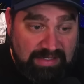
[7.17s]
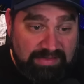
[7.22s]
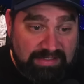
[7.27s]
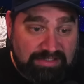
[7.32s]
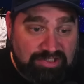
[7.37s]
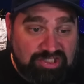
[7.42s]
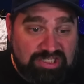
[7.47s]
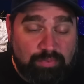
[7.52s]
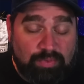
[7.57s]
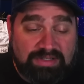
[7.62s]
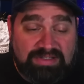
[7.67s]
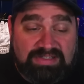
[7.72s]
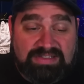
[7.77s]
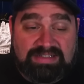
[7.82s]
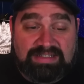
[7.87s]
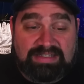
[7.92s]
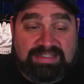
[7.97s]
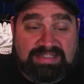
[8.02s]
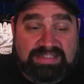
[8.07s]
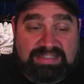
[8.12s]
that she wants
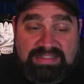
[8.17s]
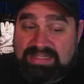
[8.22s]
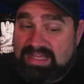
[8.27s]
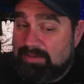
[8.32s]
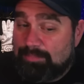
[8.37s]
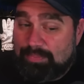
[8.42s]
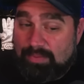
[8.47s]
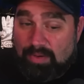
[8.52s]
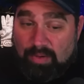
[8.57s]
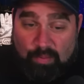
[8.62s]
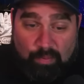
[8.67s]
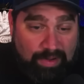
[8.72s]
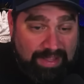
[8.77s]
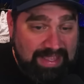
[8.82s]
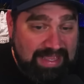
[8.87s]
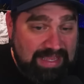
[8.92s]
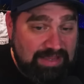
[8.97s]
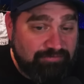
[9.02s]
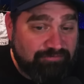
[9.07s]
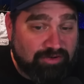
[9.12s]
to step
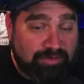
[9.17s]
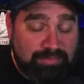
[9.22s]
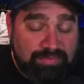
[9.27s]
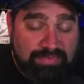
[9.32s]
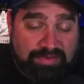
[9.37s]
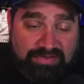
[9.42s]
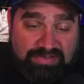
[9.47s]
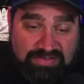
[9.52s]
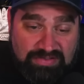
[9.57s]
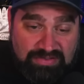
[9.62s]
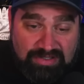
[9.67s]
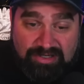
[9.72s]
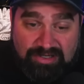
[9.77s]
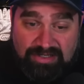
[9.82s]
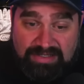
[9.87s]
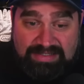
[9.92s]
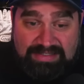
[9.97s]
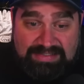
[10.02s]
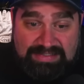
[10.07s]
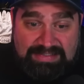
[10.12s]
away from the
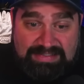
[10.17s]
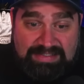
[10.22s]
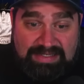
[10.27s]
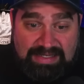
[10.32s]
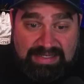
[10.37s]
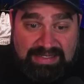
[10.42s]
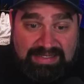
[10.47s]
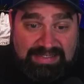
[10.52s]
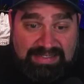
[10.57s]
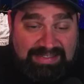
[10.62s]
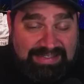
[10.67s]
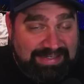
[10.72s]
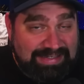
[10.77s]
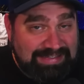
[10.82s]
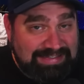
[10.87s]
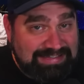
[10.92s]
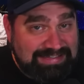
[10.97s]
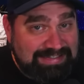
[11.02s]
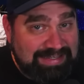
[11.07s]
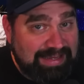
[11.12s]
circus.
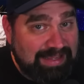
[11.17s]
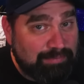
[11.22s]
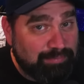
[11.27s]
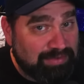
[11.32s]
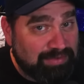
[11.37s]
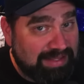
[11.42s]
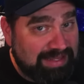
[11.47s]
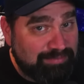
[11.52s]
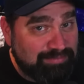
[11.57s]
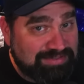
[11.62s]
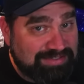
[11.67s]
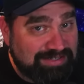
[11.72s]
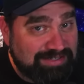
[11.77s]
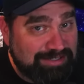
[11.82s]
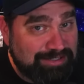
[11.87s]
Can't say I blames